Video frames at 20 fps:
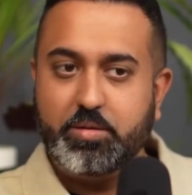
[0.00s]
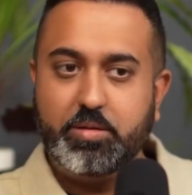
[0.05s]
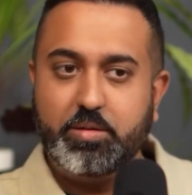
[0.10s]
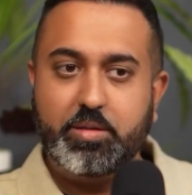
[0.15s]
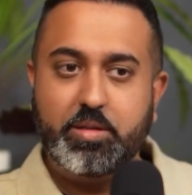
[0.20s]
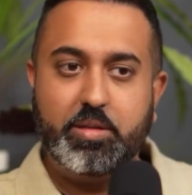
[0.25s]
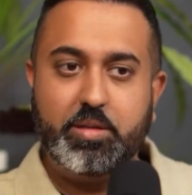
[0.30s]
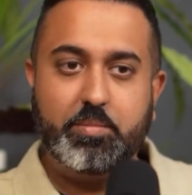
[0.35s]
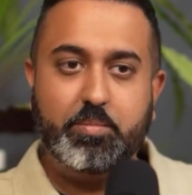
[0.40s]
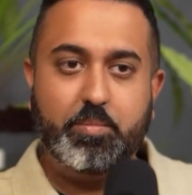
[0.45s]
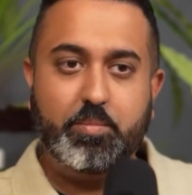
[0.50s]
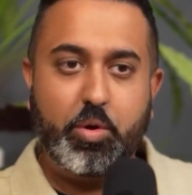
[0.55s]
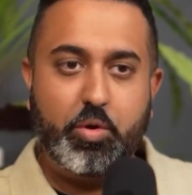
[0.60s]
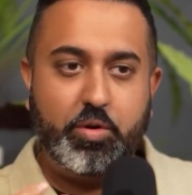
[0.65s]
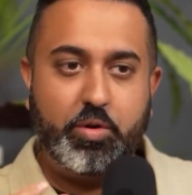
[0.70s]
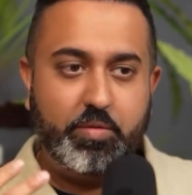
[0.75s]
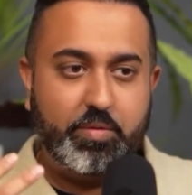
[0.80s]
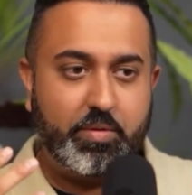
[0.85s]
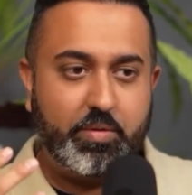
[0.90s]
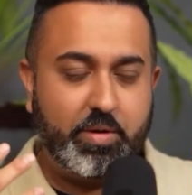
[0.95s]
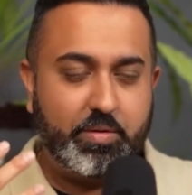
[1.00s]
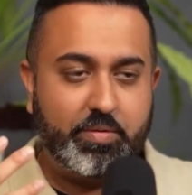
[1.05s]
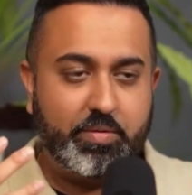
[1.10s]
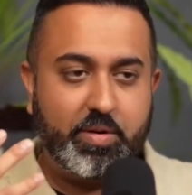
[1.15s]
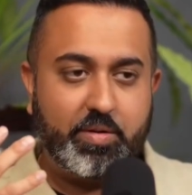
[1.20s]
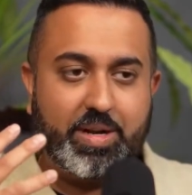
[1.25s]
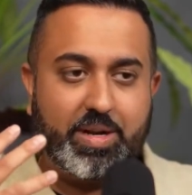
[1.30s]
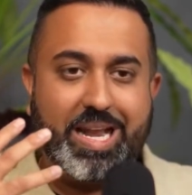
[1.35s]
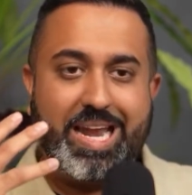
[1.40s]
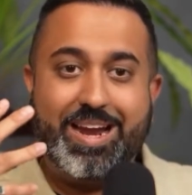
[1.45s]
the mode of
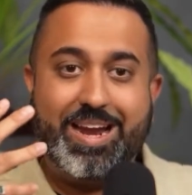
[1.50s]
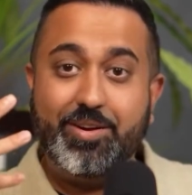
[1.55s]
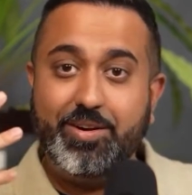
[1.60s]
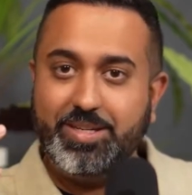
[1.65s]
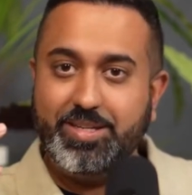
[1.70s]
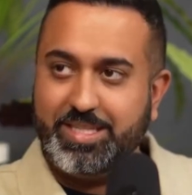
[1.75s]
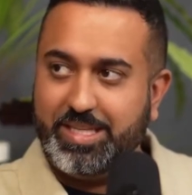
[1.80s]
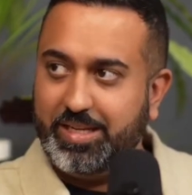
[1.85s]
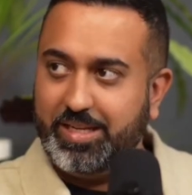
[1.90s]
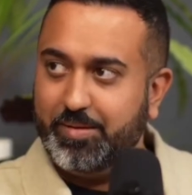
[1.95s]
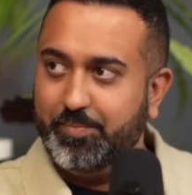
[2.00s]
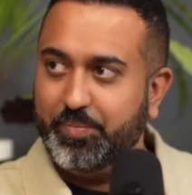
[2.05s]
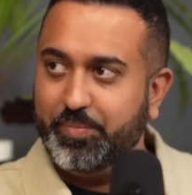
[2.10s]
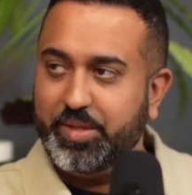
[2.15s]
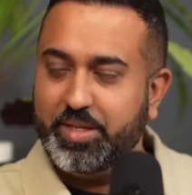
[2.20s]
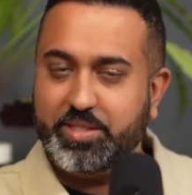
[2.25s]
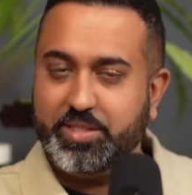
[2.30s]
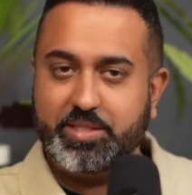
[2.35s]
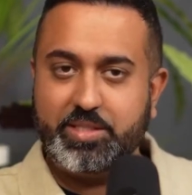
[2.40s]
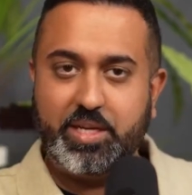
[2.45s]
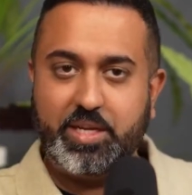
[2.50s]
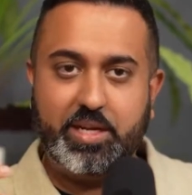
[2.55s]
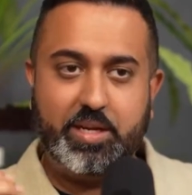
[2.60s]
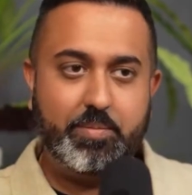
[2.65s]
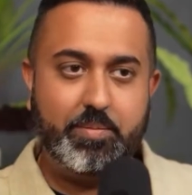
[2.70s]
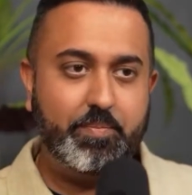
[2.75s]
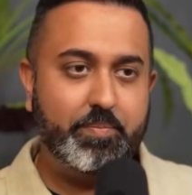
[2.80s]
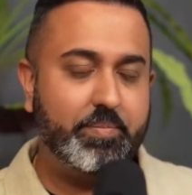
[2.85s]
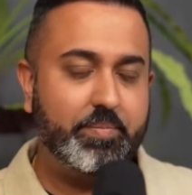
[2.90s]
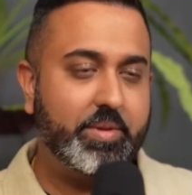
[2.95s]
clarity? This
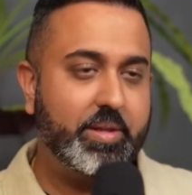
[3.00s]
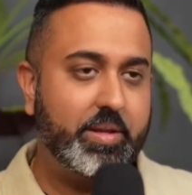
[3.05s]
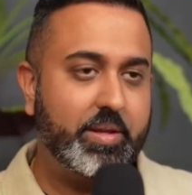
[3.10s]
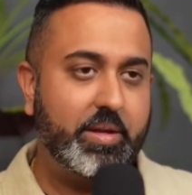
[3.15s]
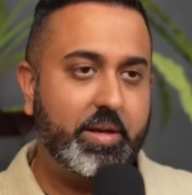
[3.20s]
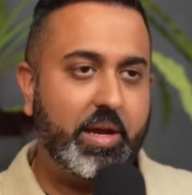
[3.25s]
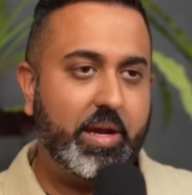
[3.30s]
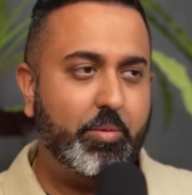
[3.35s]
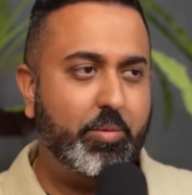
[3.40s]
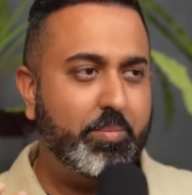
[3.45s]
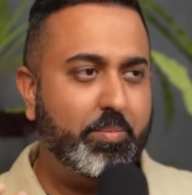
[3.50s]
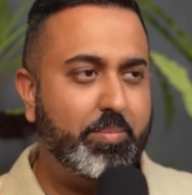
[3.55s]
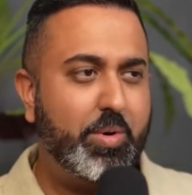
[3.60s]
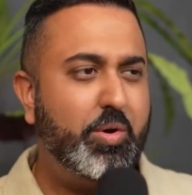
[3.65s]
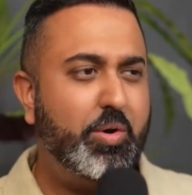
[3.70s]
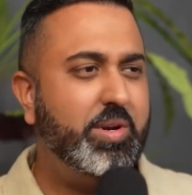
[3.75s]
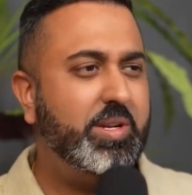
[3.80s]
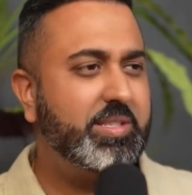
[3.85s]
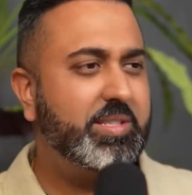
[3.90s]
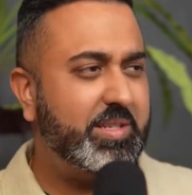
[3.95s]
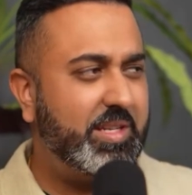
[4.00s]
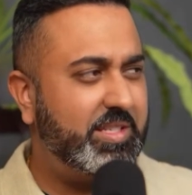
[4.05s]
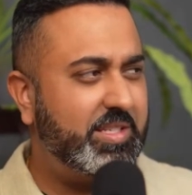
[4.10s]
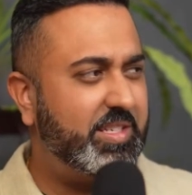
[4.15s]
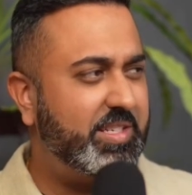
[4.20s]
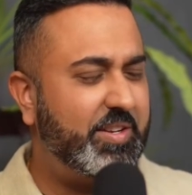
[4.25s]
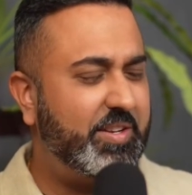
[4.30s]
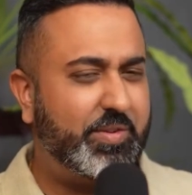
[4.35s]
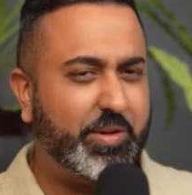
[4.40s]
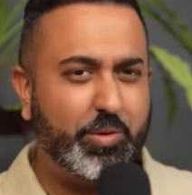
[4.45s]
mode is
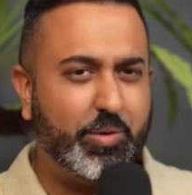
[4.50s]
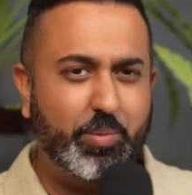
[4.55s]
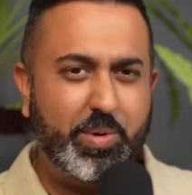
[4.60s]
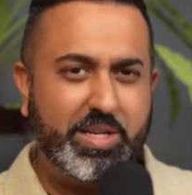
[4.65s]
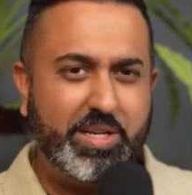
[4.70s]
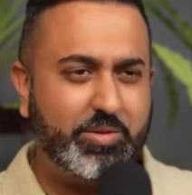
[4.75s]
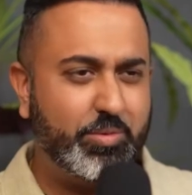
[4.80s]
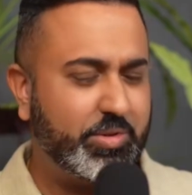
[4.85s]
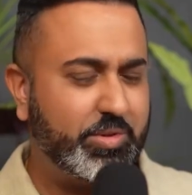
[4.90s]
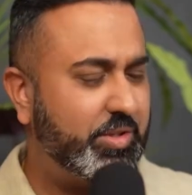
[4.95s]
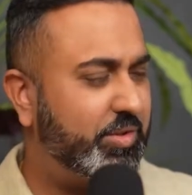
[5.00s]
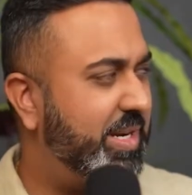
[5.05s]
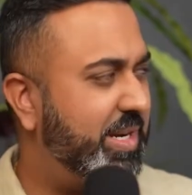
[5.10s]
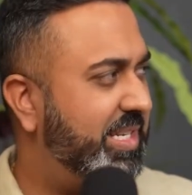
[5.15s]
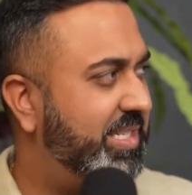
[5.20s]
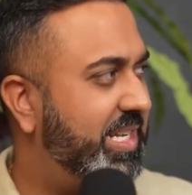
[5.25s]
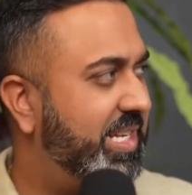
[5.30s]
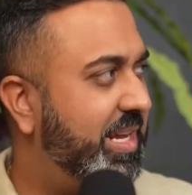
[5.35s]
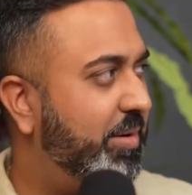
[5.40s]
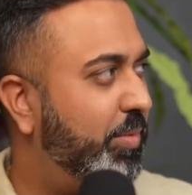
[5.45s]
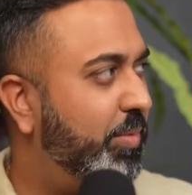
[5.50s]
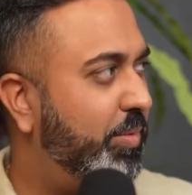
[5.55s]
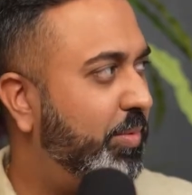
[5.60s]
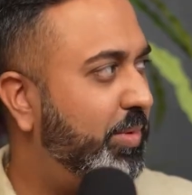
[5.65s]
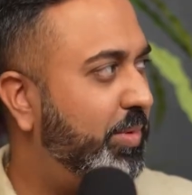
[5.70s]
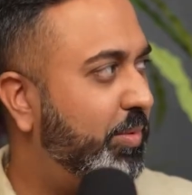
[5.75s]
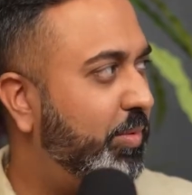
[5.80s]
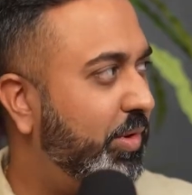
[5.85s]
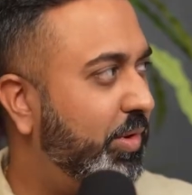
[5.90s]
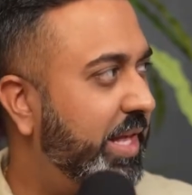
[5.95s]
a difficult word to also translate. What would
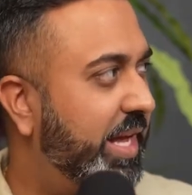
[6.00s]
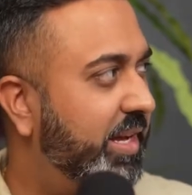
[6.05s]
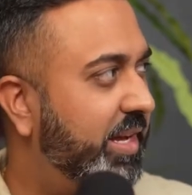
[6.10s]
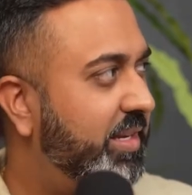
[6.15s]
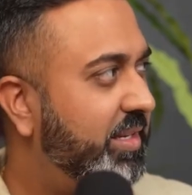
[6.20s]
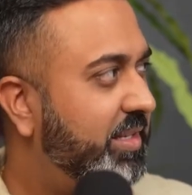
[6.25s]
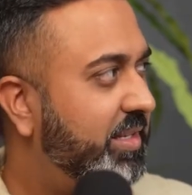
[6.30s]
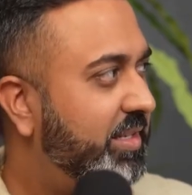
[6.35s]
we call that?